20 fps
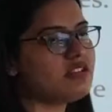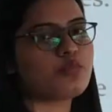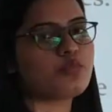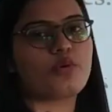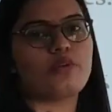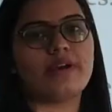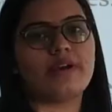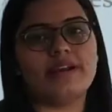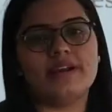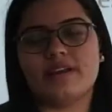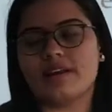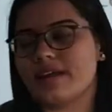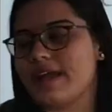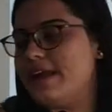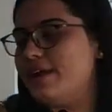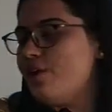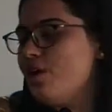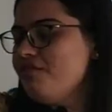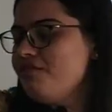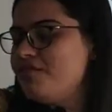provider
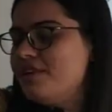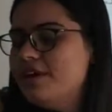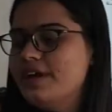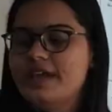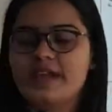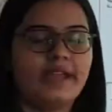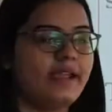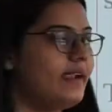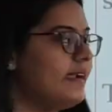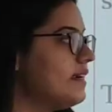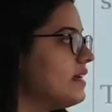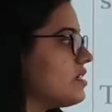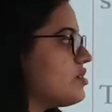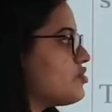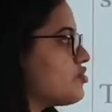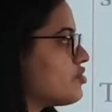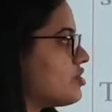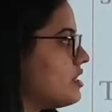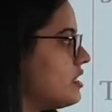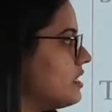kind of
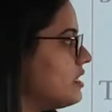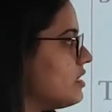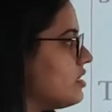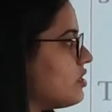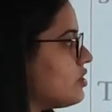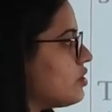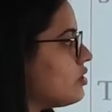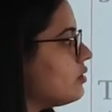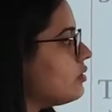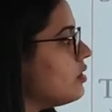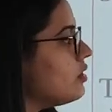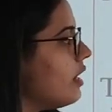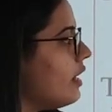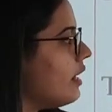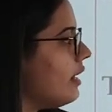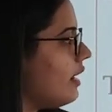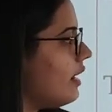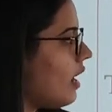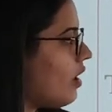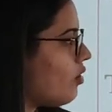industry.
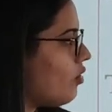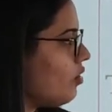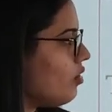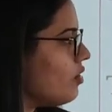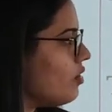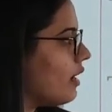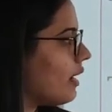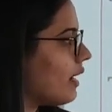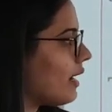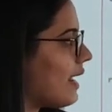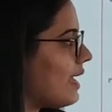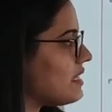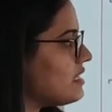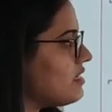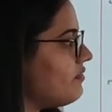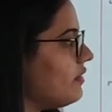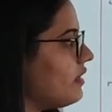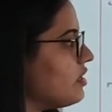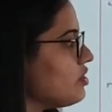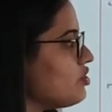Now
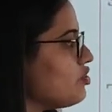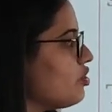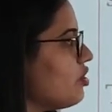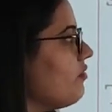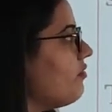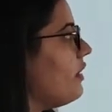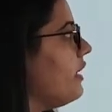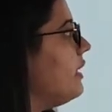classification of